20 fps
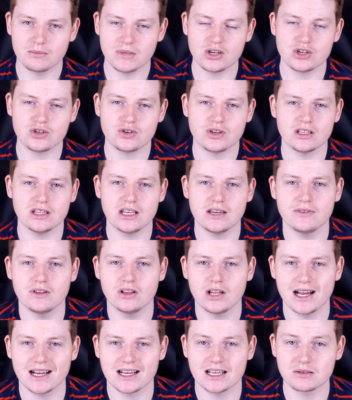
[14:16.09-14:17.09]
Make sure you leave a
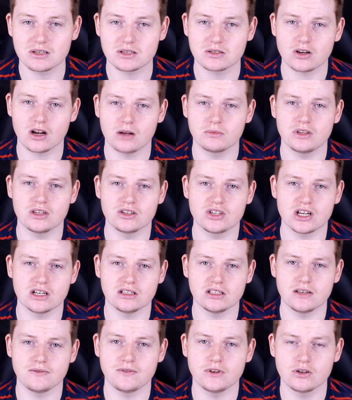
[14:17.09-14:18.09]
like and subscribe to the
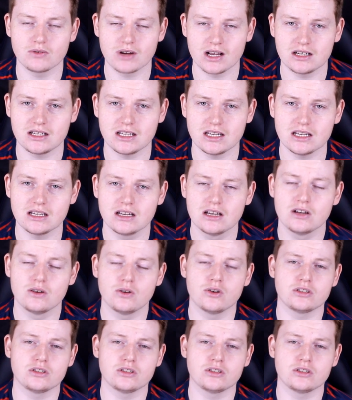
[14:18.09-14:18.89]
channel if you're new around here.